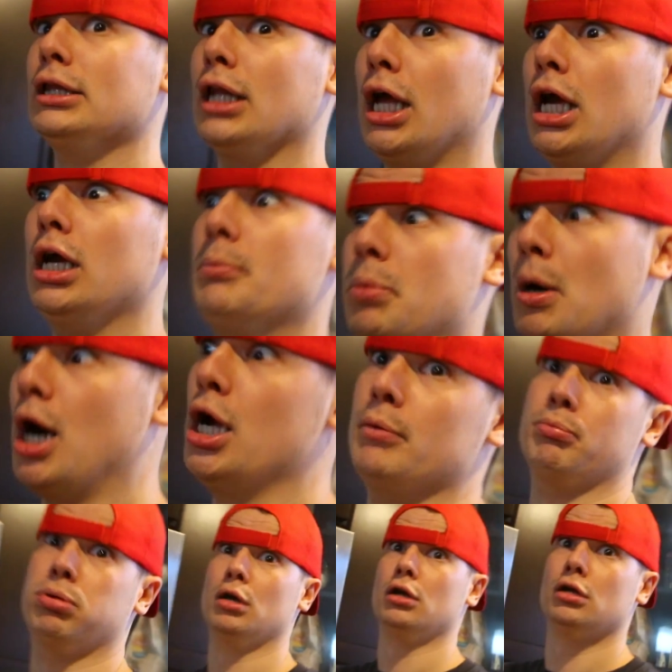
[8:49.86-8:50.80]
lay
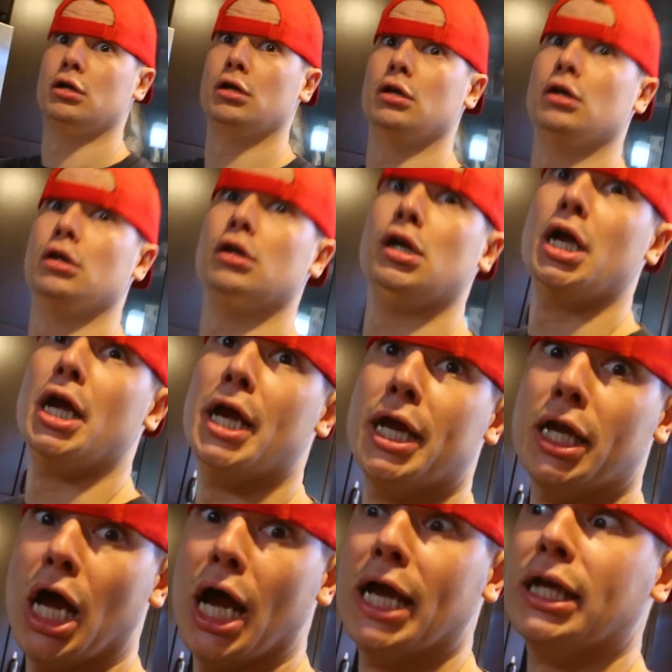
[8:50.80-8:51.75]
pipe,
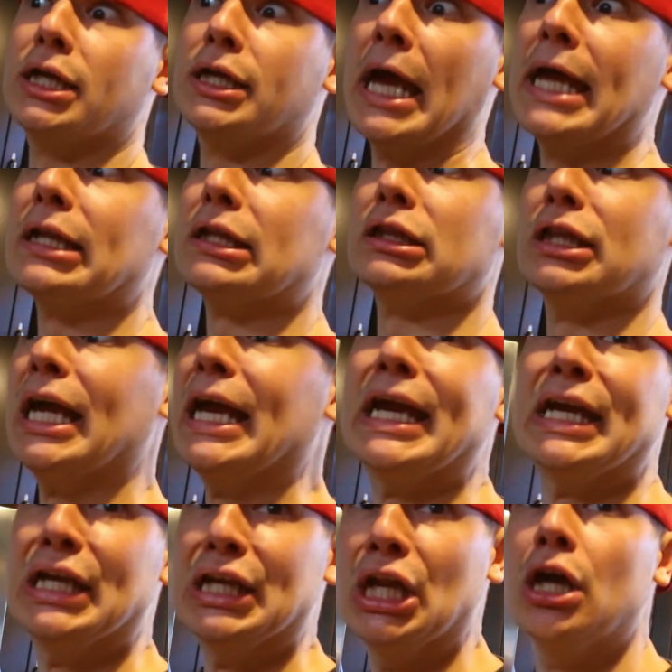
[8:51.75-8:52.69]
and I get
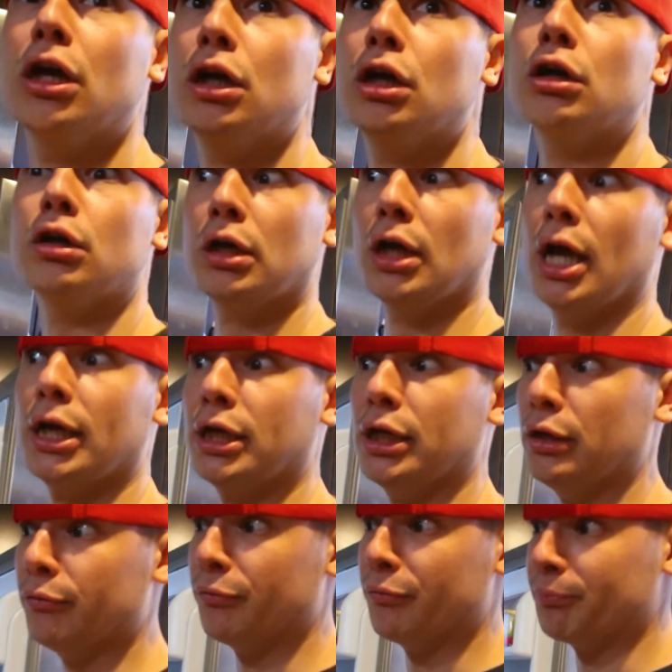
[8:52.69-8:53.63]
laid, and I
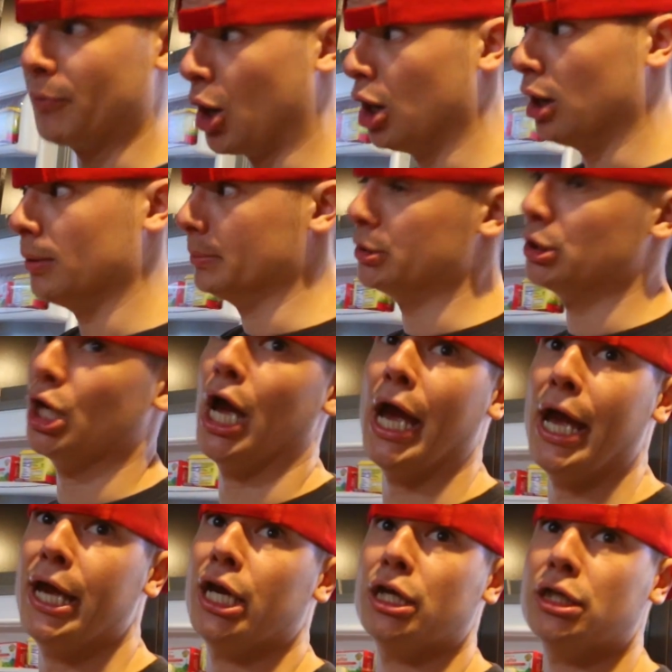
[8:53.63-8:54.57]
give cum to
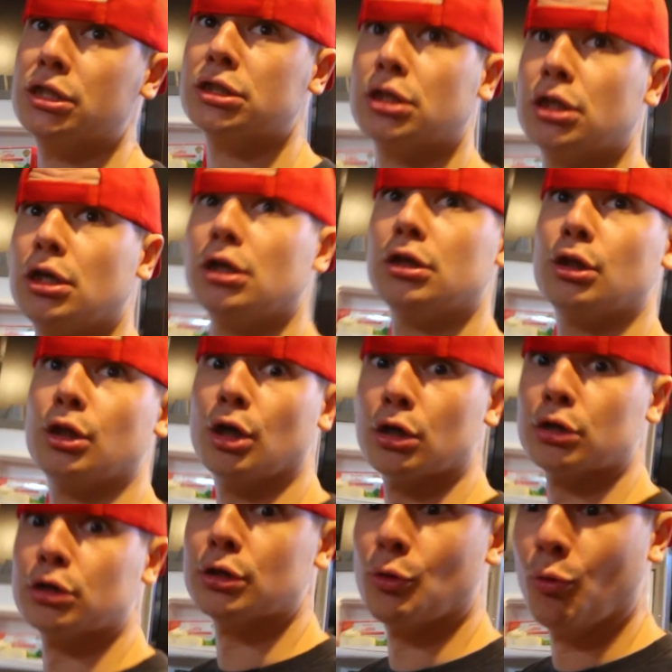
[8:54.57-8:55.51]
eggs.
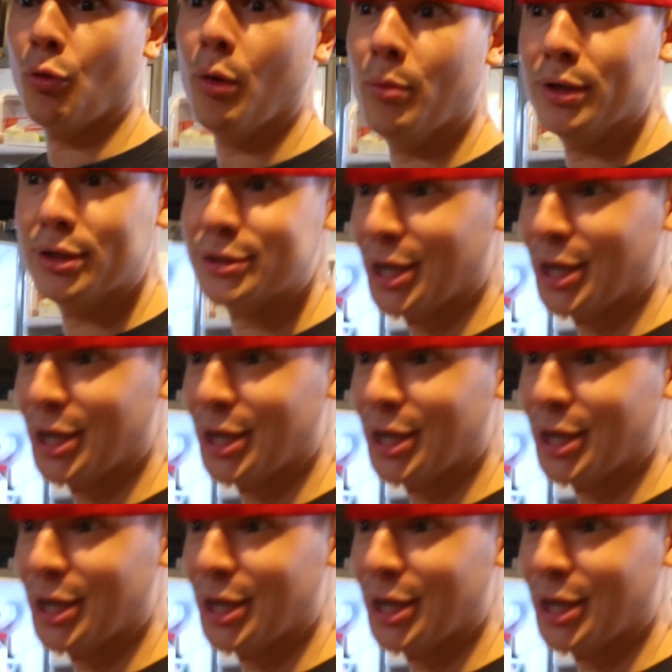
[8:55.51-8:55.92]
Girls, woman's